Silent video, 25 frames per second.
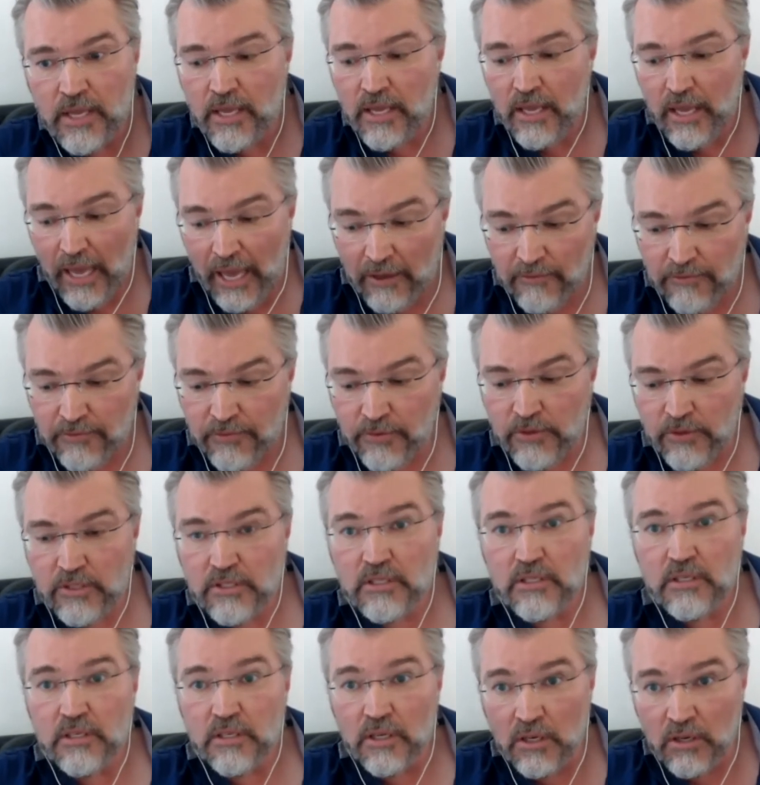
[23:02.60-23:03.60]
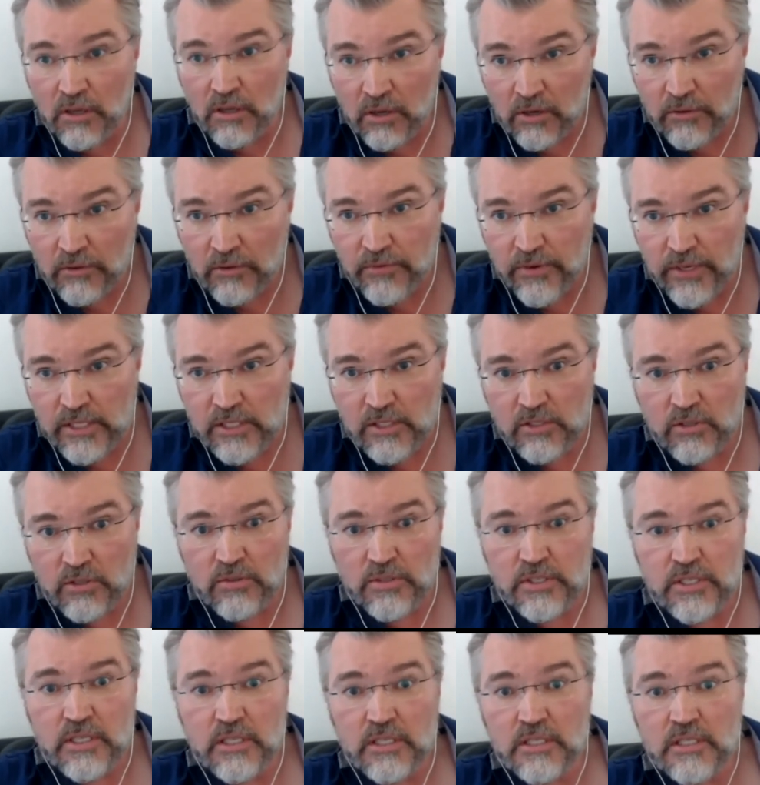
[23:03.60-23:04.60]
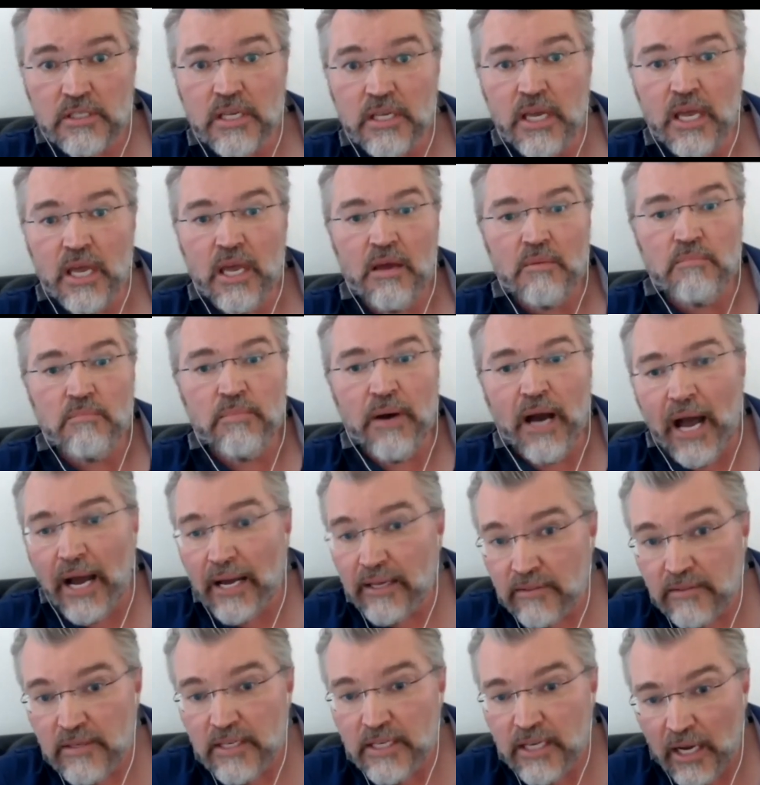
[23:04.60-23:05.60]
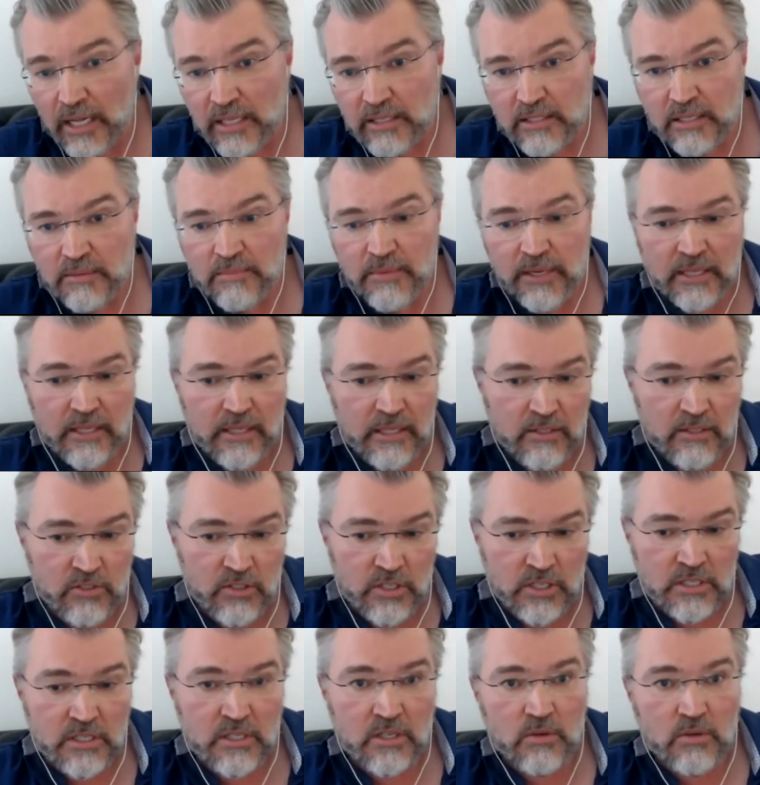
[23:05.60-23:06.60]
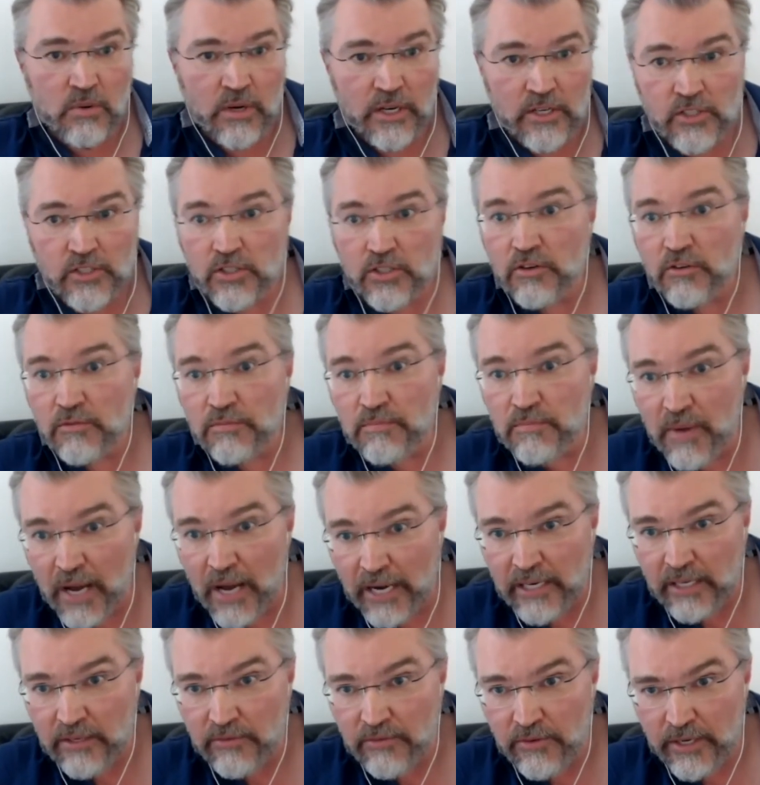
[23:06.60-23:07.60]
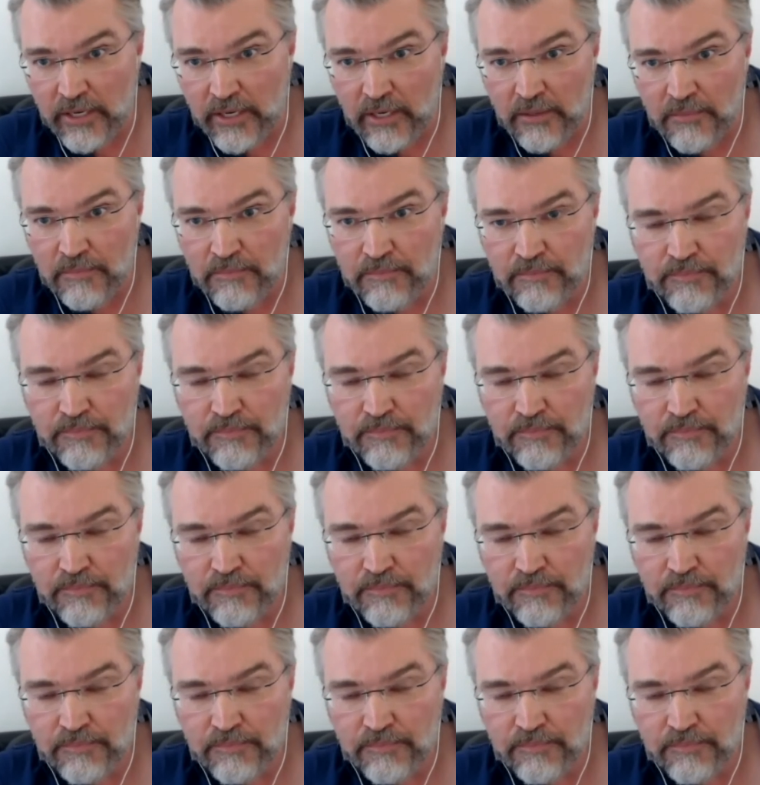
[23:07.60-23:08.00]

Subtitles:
effort, a lot of resources, but I think ultimately it's just a question of money, really.